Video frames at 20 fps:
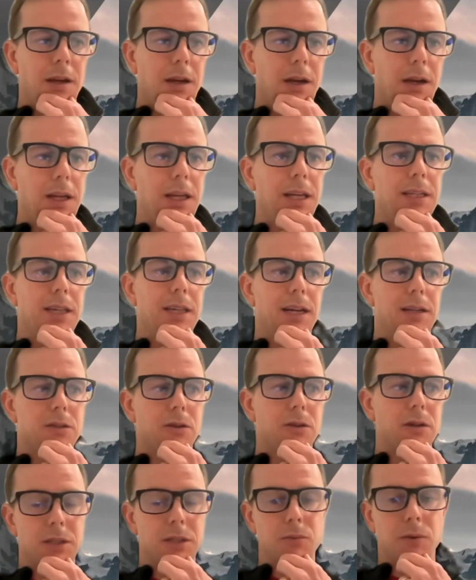His answer,
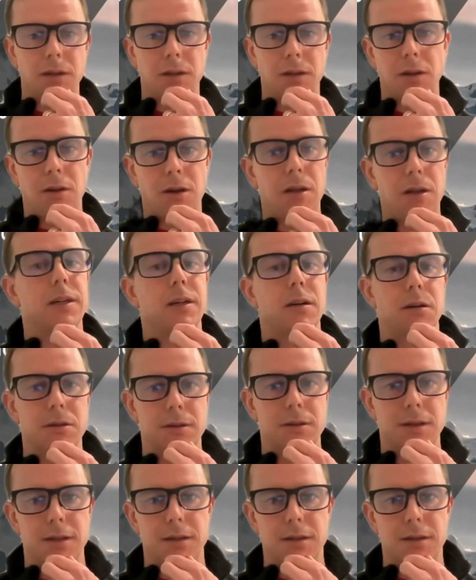and he's one of the thought
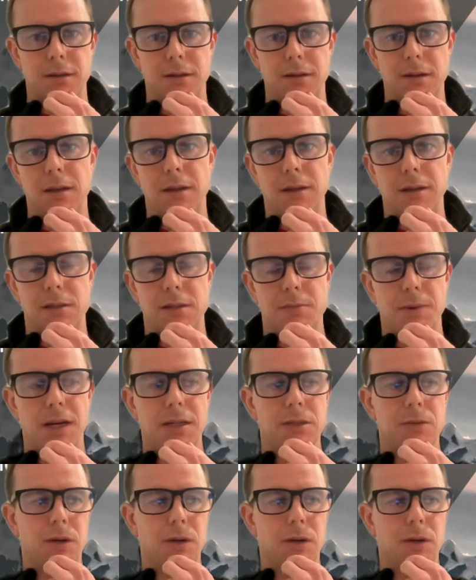leaders in this space,